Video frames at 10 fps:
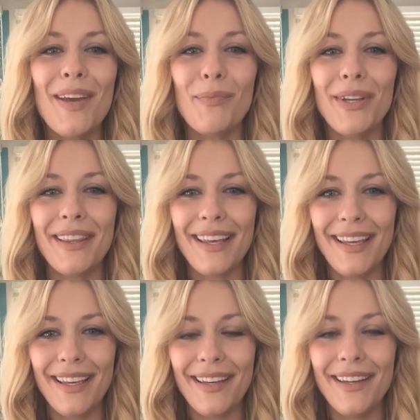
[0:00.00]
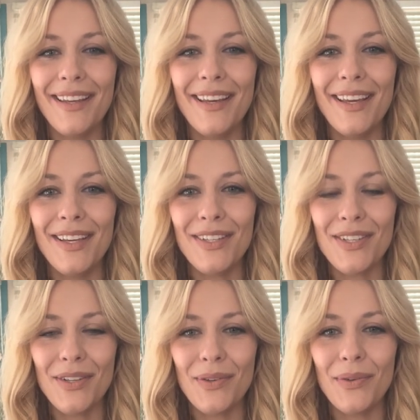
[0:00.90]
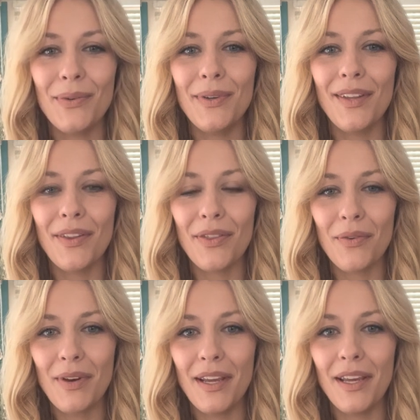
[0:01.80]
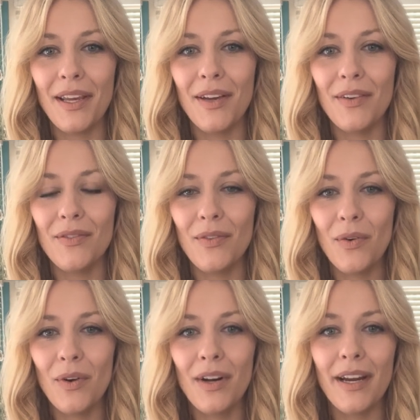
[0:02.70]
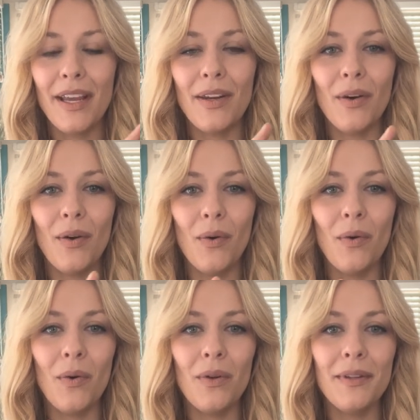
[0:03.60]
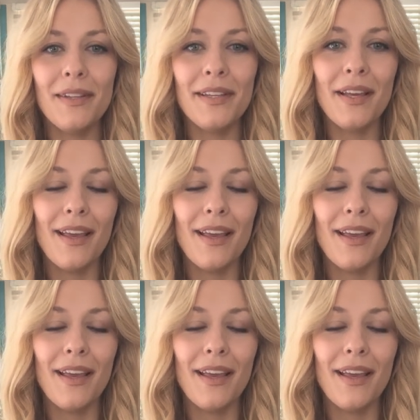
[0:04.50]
Breathe in. 2, 3, 4, and hold.